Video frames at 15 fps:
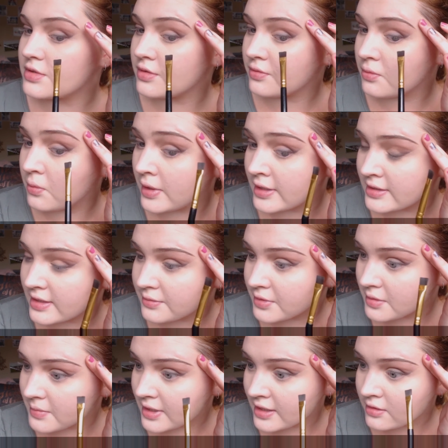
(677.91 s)
sort of wing
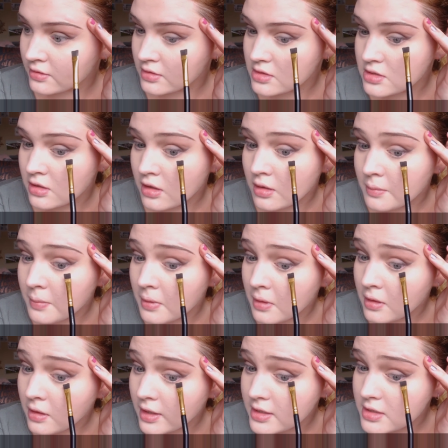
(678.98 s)
that we made on the top
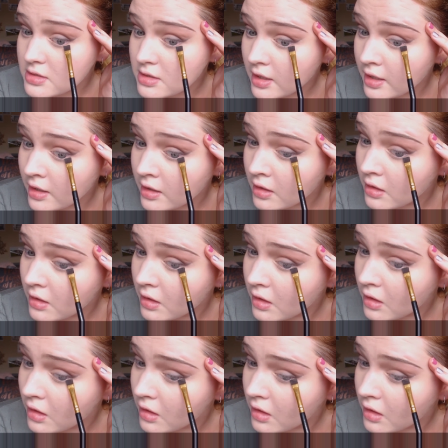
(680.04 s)
lash line.